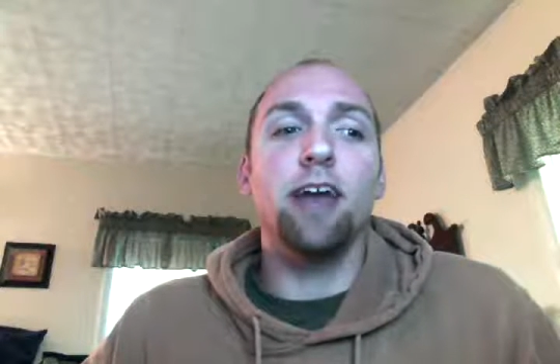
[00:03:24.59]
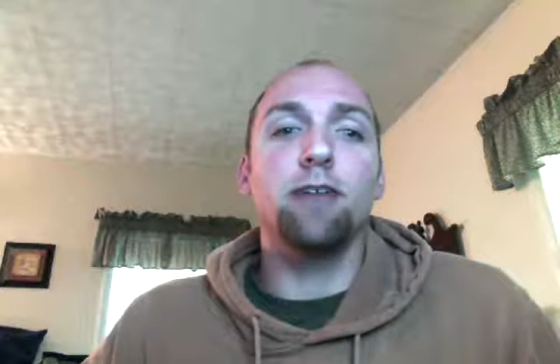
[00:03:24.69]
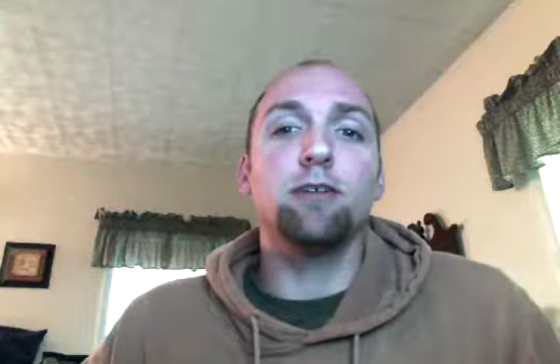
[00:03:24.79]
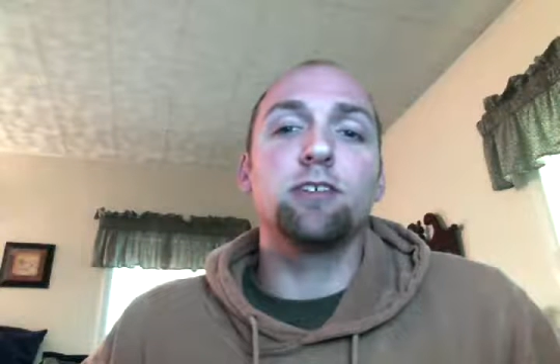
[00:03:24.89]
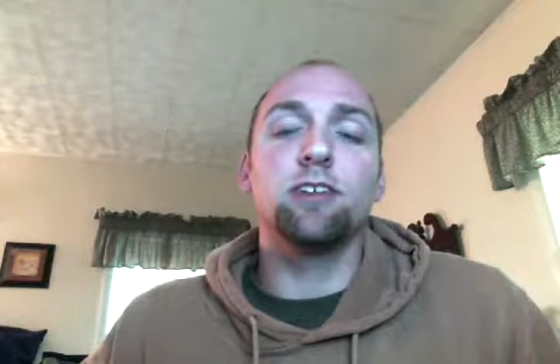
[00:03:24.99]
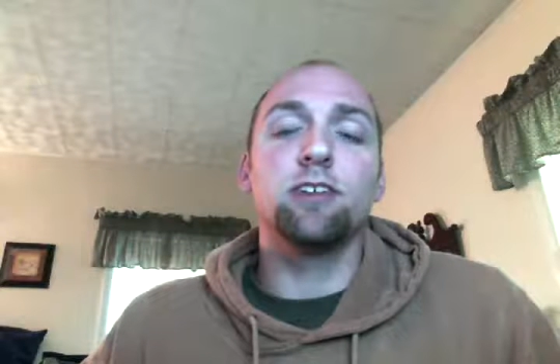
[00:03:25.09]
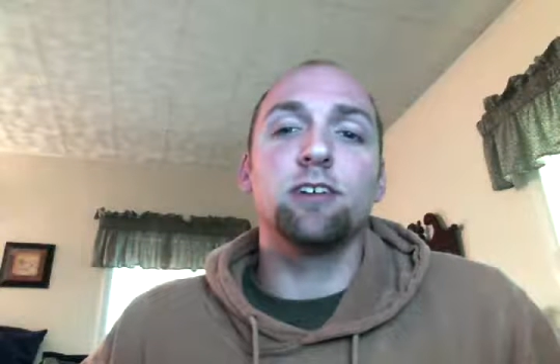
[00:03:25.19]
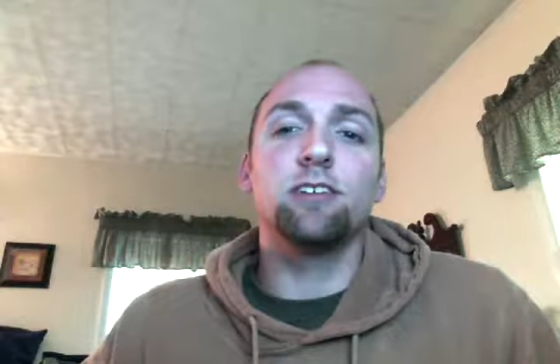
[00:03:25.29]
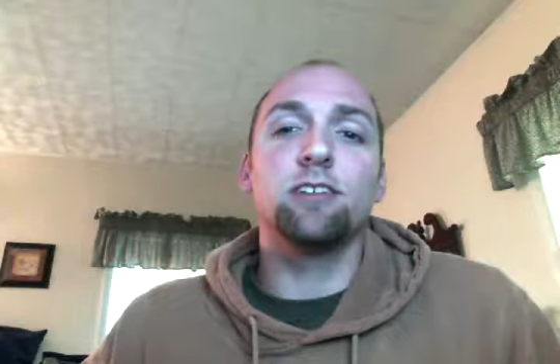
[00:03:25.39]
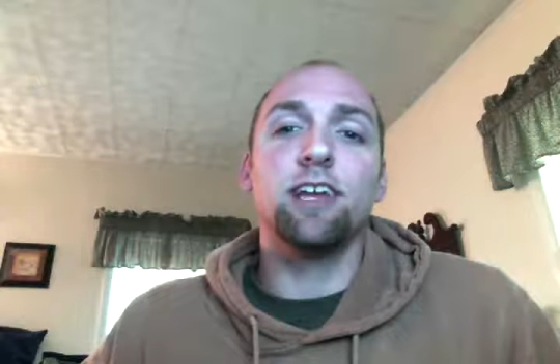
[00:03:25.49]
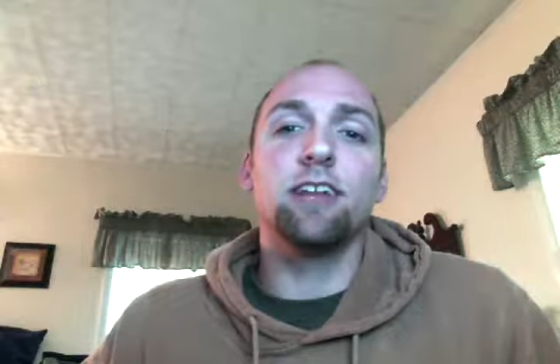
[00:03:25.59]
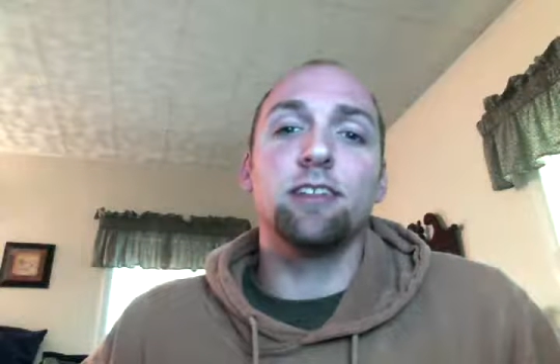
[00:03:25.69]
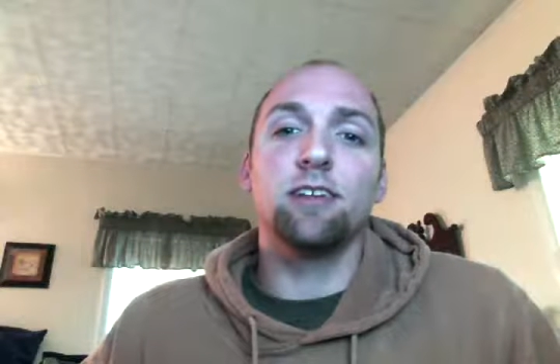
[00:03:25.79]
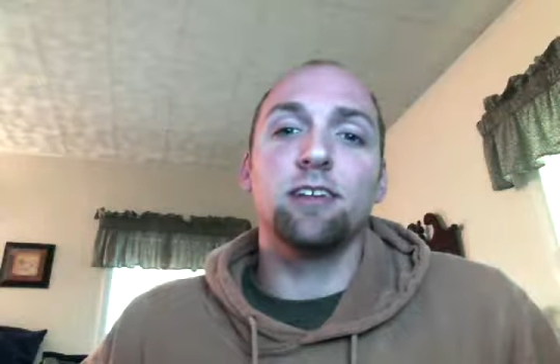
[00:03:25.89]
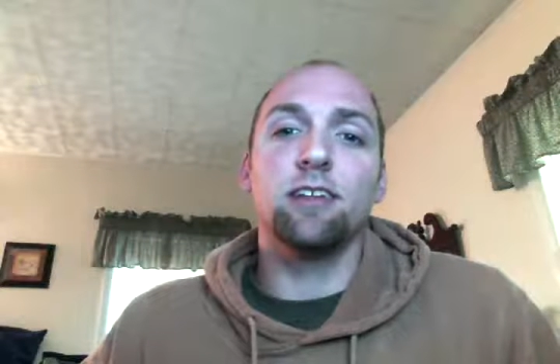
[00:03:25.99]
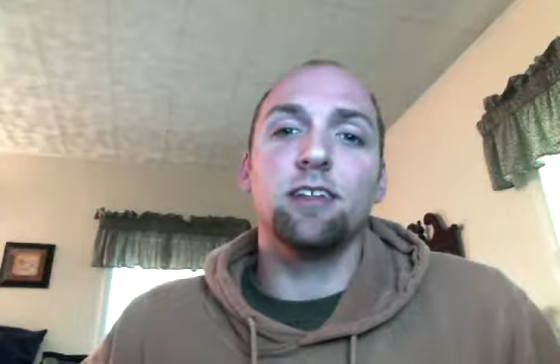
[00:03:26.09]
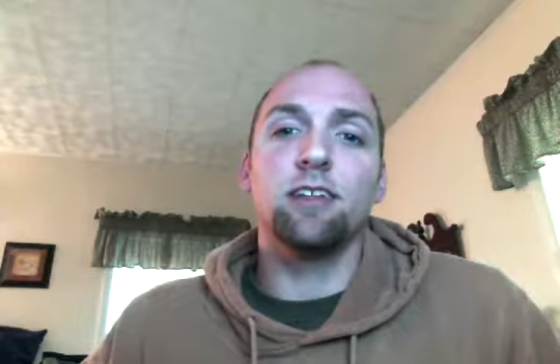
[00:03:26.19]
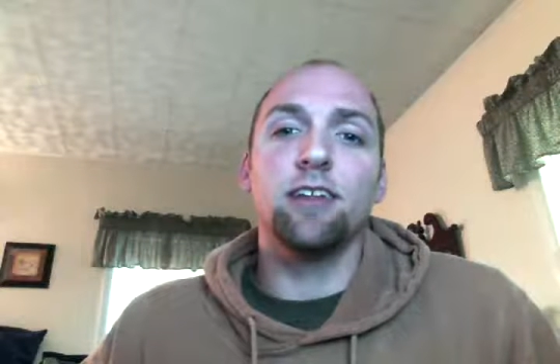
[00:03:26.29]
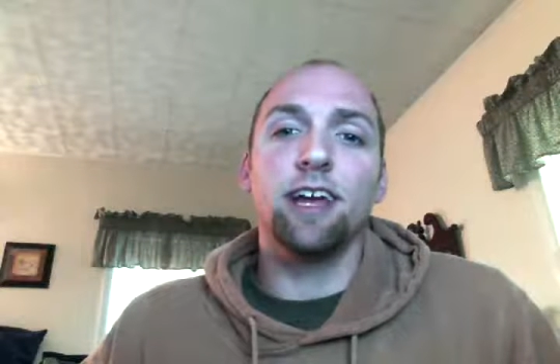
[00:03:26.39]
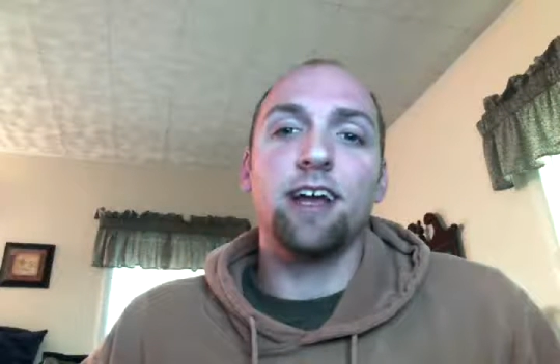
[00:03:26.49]
If you still see the
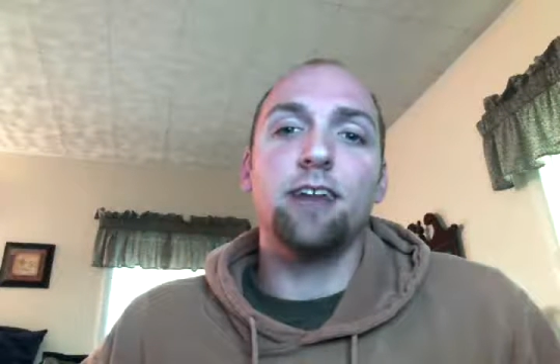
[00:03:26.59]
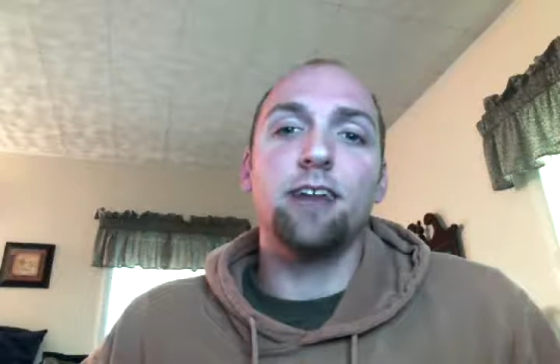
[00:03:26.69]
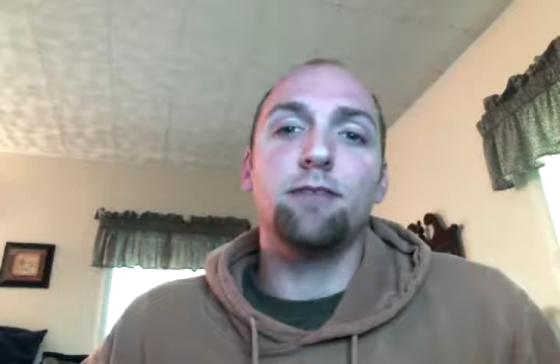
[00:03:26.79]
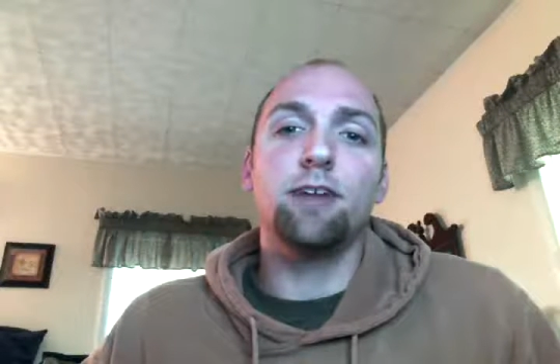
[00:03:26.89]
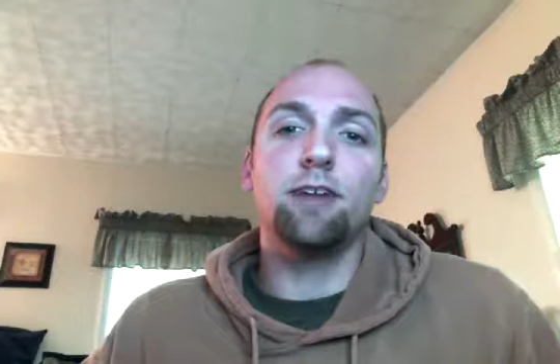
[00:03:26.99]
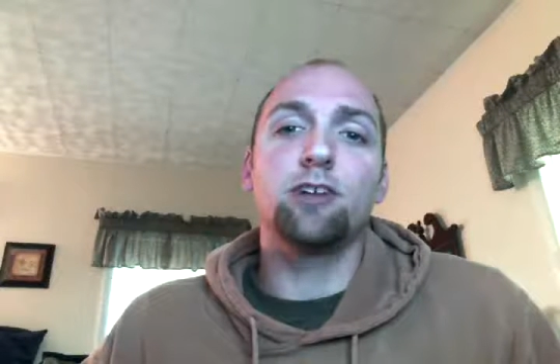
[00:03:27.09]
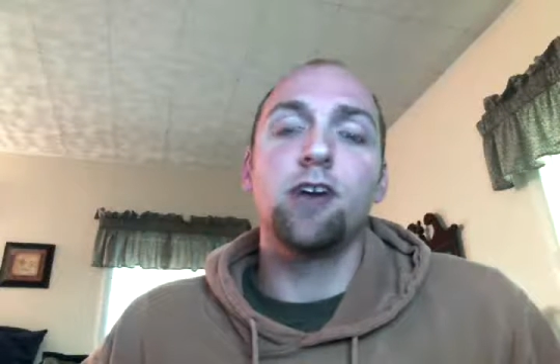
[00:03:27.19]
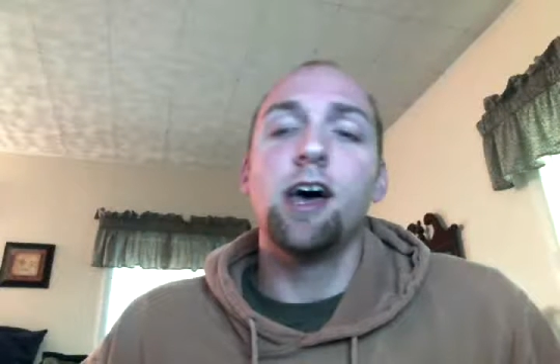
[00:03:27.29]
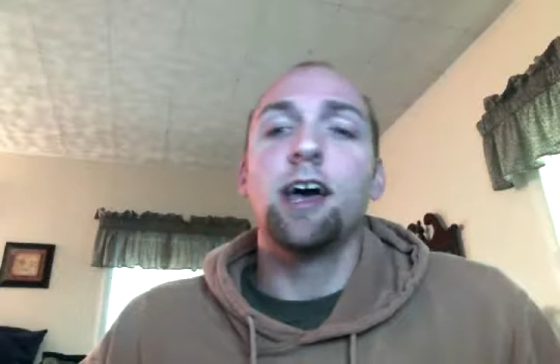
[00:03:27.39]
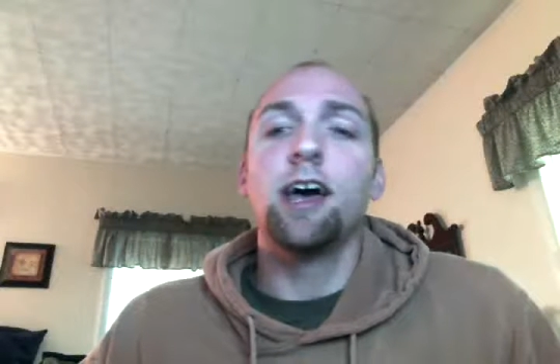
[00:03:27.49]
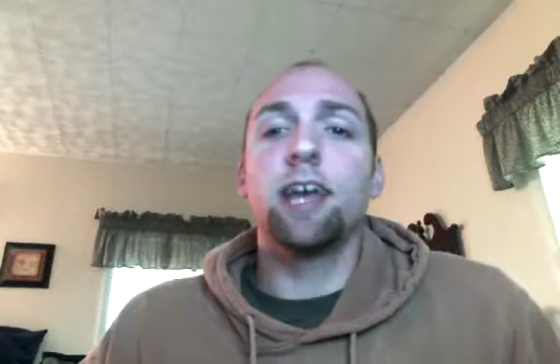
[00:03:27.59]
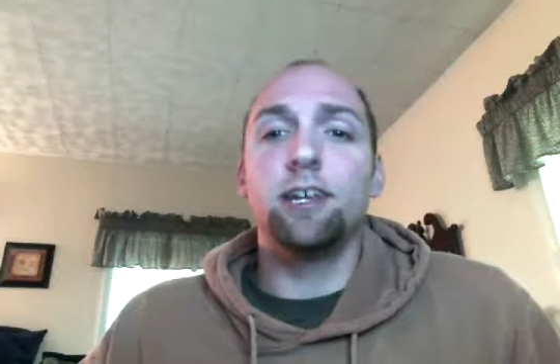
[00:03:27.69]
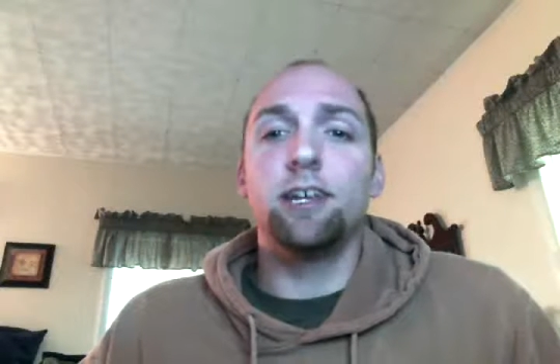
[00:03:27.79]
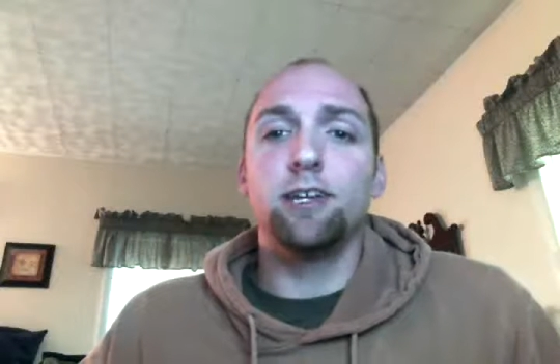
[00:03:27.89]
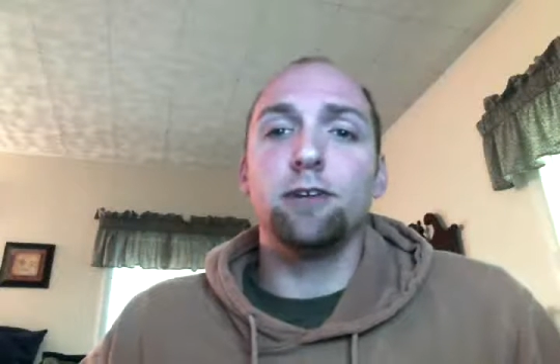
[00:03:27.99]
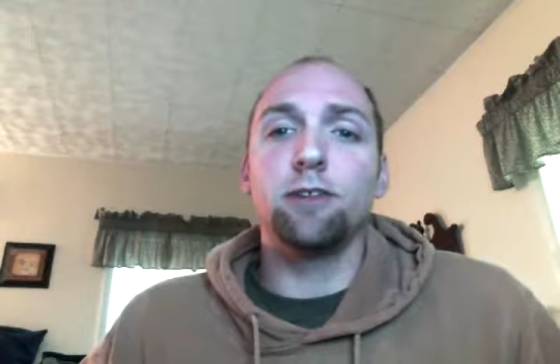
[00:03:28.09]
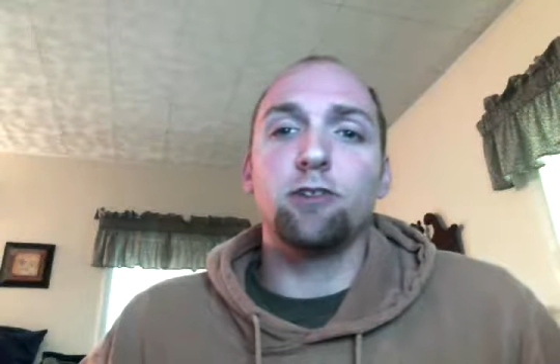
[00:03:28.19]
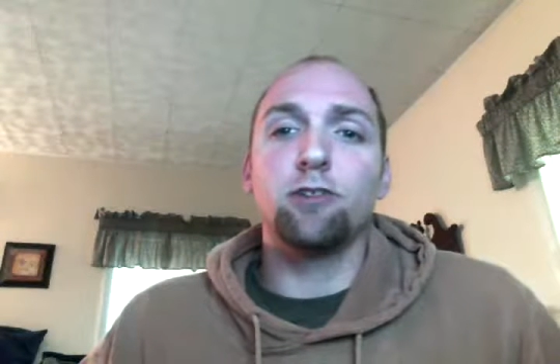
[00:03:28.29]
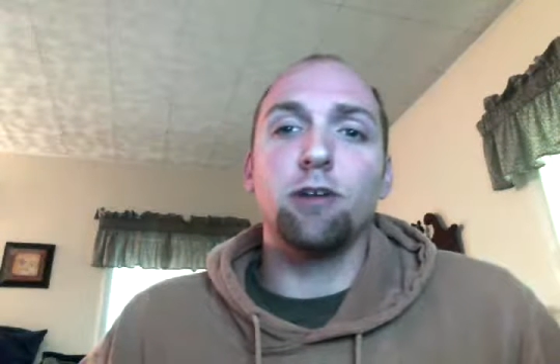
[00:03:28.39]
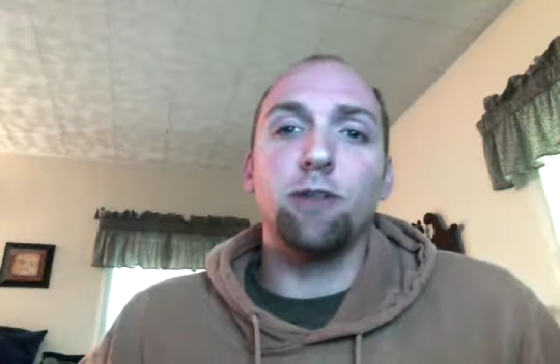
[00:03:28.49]
ick on the fish, continue the
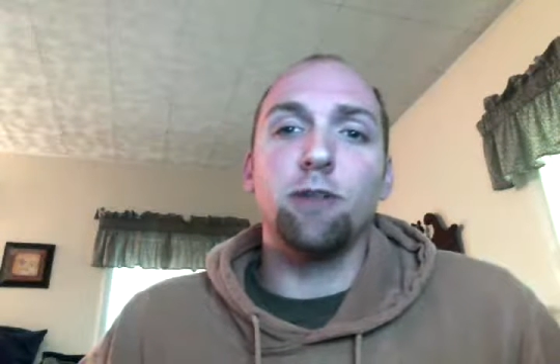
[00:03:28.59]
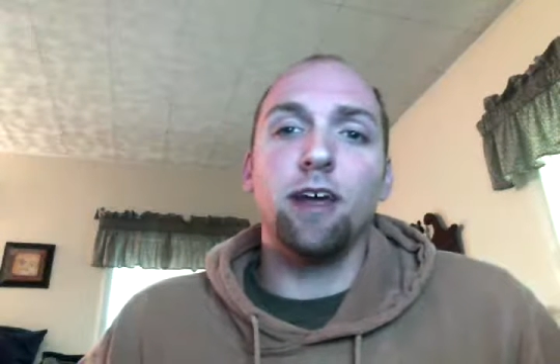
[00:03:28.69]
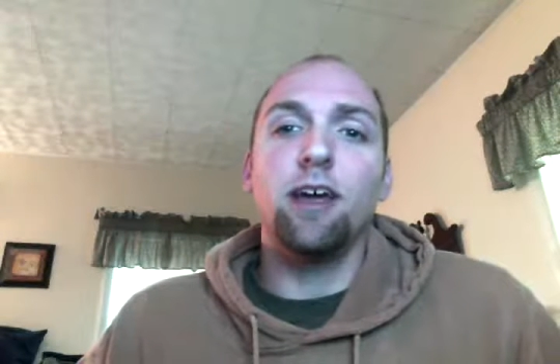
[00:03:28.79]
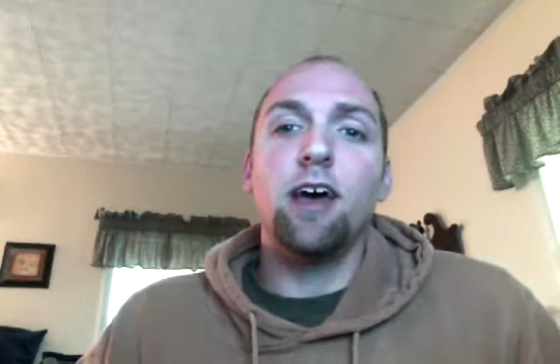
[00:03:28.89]
treatment.